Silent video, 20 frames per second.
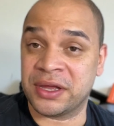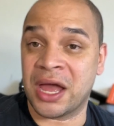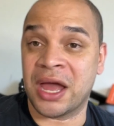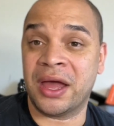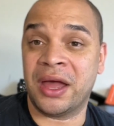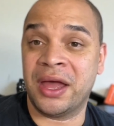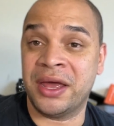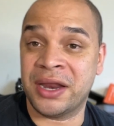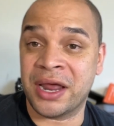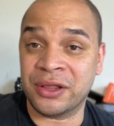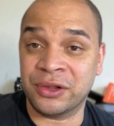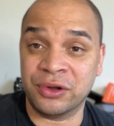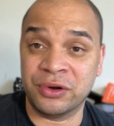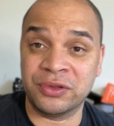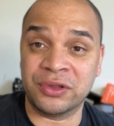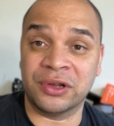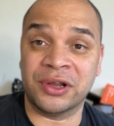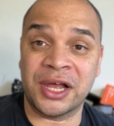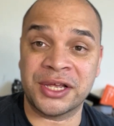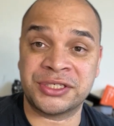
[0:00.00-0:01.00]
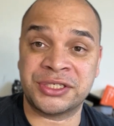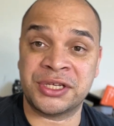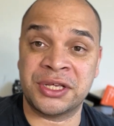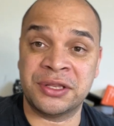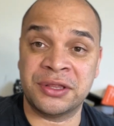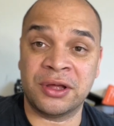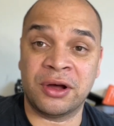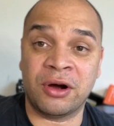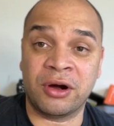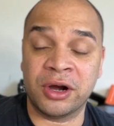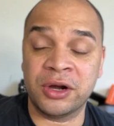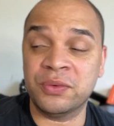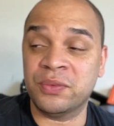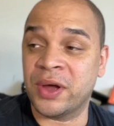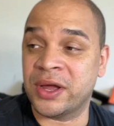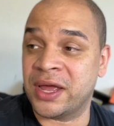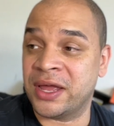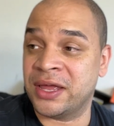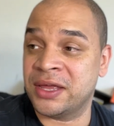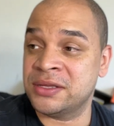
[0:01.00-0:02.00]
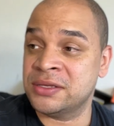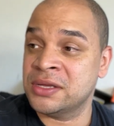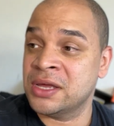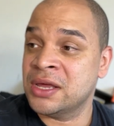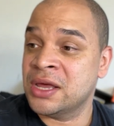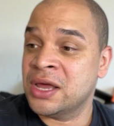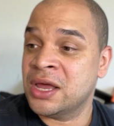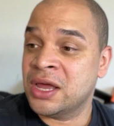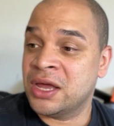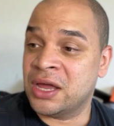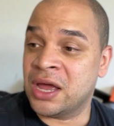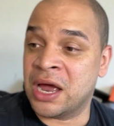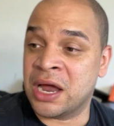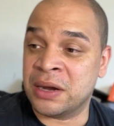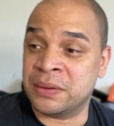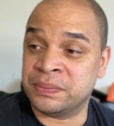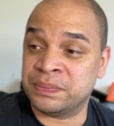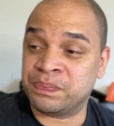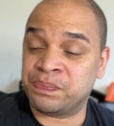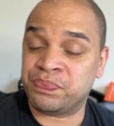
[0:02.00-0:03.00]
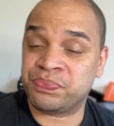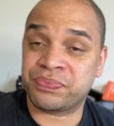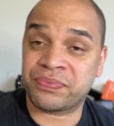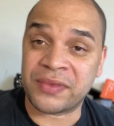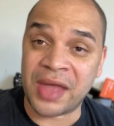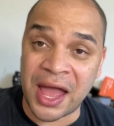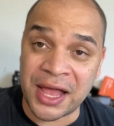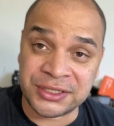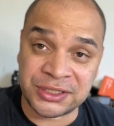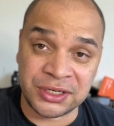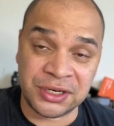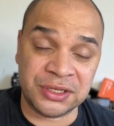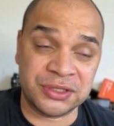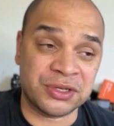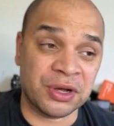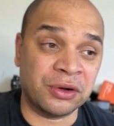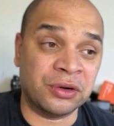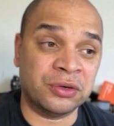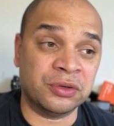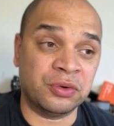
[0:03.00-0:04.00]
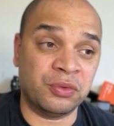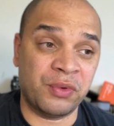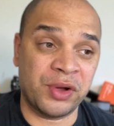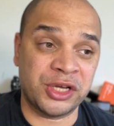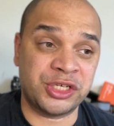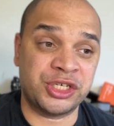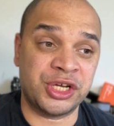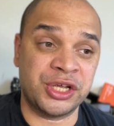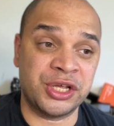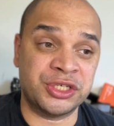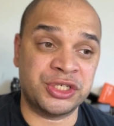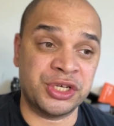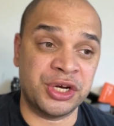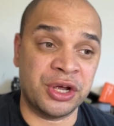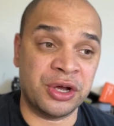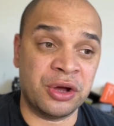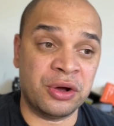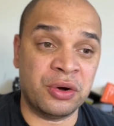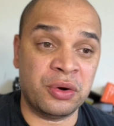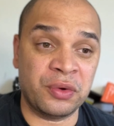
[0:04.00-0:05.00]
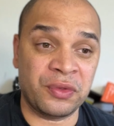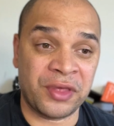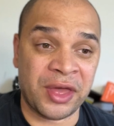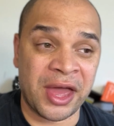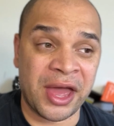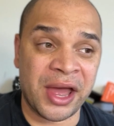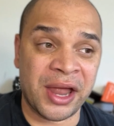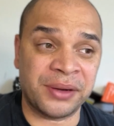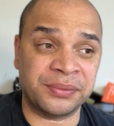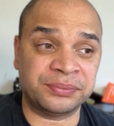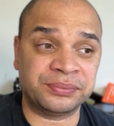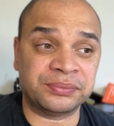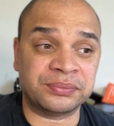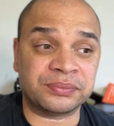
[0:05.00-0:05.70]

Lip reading: And I learned the lesson the hard way as an adult, which is, that